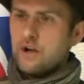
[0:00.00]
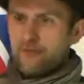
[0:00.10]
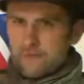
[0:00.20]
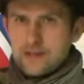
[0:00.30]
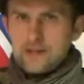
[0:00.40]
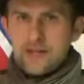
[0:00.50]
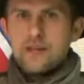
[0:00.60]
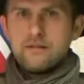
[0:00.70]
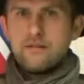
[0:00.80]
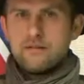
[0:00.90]
fit
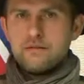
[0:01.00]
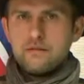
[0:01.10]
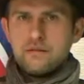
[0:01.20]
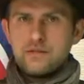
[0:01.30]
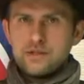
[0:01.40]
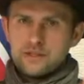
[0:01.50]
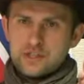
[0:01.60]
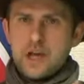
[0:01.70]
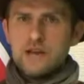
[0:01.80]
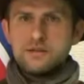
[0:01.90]
in this
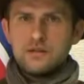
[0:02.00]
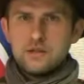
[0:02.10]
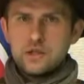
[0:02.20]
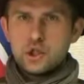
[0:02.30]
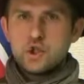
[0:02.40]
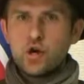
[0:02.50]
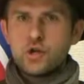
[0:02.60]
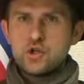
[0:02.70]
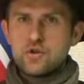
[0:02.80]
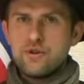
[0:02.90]
tight
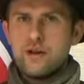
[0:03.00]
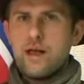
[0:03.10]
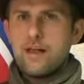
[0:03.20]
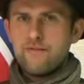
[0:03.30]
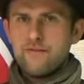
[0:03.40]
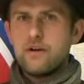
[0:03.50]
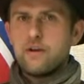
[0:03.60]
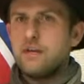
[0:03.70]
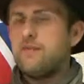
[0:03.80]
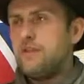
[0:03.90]
structure that I
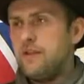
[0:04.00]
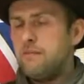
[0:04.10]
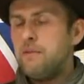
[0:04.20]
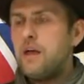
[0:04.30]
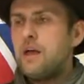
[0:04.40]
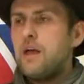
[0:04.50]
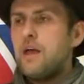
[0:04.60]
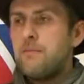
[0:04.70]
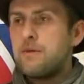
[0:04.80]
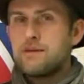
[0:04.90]
have given them,
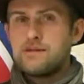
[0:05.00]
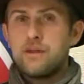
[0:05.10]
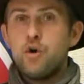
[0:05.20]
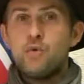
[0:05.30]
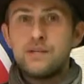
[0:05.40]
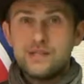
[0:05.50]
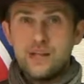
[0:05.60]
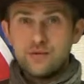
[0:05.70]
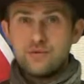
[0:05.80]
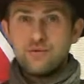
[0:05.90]
because they always
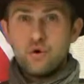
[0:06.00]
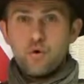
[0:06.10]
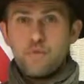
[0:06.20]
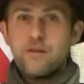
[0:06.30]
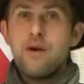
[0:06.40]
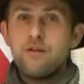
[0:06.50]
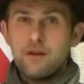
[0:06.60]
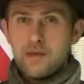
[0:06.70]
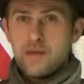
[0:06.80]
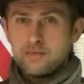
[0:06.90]
tend to go beyond
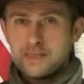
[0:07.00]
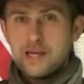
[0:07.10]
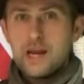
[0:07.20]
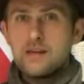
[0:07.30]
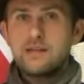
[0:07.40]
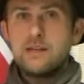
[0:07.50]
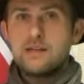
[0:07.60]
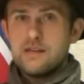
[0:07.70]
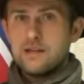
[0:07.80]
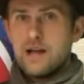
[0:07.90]
and make mistakes. And I
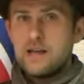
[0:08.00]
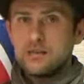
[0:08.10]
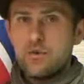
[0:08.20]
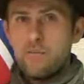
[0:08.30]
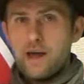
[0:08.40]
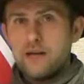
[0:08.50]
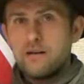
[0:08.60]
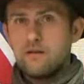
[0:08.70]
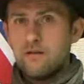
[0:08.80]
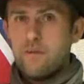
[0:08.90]
say, guys, go
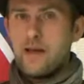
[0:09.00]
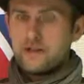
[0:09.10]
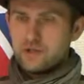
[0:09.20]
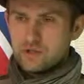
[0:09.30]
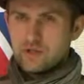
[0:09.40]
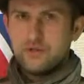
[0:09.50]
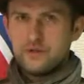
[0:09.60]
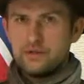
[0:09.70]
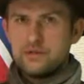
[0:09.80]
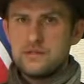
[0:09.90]
back, just
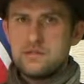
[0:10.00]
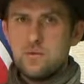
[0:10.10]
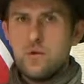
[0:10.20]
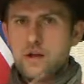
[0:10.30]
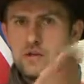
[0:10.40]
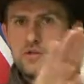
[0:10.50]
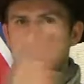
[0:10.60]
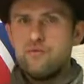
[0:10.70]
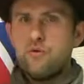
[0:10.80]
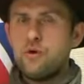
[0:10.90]
look, this is the way,
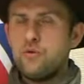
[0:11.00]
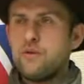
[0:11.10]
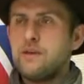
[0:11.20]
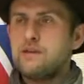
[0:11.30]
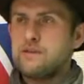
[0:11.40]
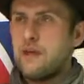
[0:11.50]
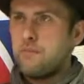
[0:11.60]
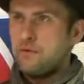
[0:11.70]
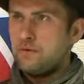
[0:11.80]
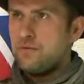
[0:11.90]
just follow the
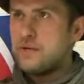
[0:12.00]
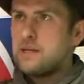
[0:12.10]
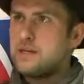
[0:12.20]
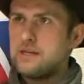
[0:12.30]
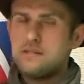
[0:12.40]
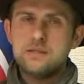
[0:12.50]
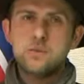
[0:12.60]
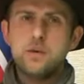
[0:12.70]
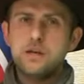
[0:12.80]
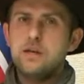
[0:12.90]
example, read as
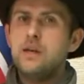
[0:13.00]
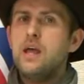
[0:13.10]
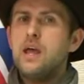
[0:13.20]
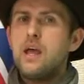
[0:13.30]
it's written.